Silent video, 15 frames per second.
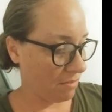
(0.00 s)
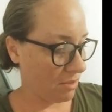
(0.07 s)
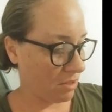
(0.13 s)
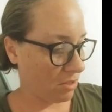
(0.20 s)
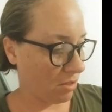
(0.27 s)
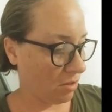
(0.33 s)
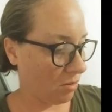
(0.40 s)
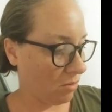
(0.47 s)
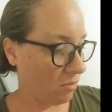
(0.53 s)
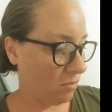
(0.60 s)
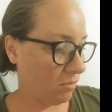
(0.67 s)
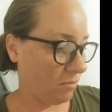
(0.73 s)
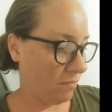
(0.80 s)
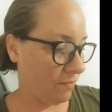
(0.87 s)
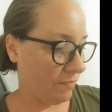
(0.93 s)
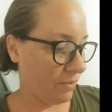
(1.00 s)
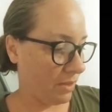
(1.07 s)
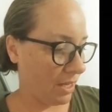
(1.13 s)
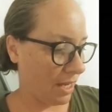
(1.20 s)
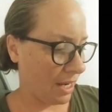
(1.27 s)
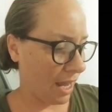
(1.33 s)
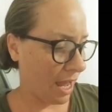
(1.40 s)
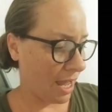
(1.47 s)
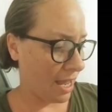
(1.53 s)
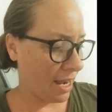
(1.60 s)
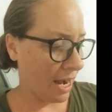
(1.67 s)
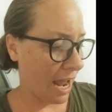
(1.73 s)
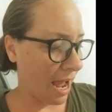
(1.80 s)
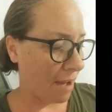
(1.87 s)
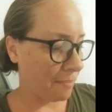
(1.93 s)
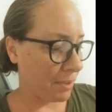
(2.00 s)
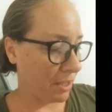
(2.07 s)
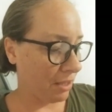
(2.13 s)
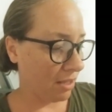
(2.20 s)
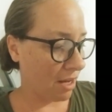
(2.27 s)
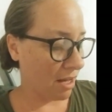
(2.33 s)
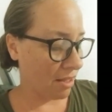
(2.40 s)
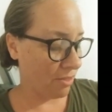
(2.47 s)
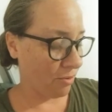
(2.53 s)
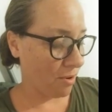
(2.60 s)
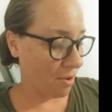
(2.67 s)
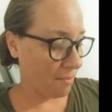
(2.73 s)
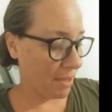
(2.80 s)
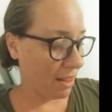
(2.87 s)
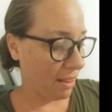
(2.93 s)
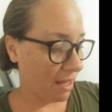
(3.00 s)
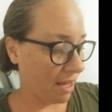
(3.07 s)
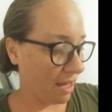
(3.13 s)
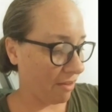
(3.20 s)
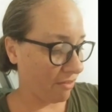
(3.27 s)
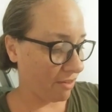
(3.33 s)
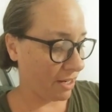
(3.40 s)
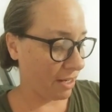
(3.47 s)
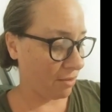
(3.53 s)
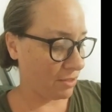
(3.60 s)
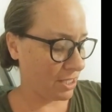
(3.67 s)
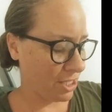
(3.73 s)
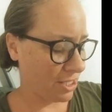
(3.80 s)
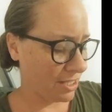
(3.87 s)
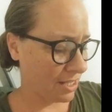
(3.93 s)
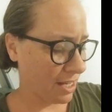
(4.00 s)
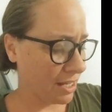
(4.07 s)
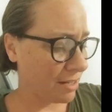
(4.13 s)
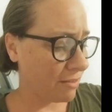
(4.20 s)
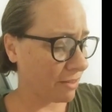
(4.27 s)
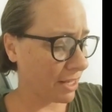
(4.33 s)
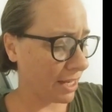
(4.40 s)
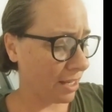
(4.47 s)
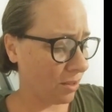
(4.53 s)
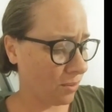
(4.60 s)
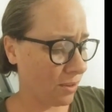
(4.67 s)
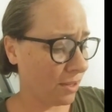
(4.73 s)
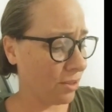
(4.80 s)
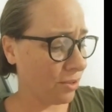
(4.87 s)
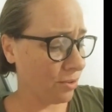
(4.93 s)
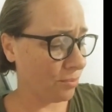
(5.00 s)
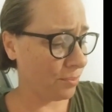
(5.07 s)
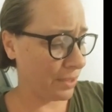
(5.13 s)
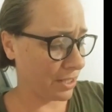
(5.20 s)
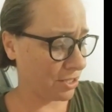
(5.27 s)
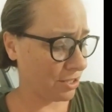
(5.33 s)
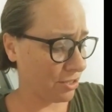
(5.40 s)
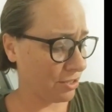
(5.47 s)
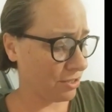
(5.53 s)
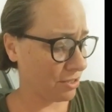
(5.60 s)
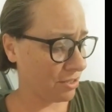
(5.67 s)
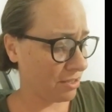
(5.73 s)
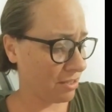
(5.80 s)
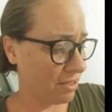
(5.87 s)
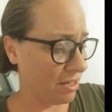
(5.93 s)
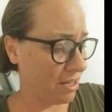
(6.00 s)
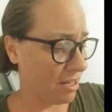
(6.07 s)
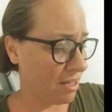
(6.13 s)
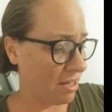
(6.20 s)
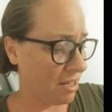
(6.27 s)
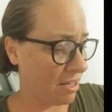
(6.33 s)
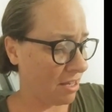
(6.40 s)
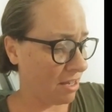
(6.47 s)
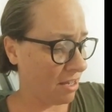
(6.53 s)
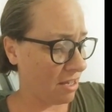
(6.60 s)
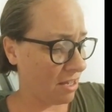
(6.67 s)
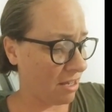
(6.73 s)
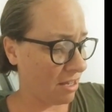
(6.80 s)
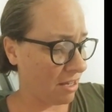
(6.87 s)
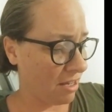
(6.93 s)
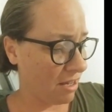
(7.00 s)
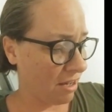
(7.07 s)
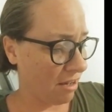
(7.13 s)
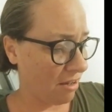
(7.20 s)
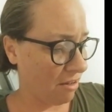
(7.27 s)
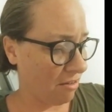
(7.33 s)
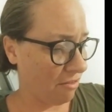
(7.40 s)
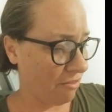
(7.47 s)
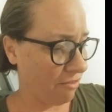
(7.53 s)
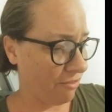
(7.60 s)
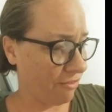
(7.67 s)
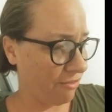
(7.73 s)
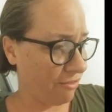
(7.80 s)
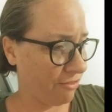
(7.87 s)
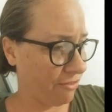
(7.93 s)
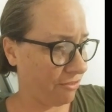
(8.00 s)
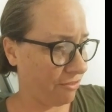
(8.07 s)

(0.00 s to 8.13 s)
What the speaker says: So it happened a lot throughout my life, and I was just kind of like going through pictures of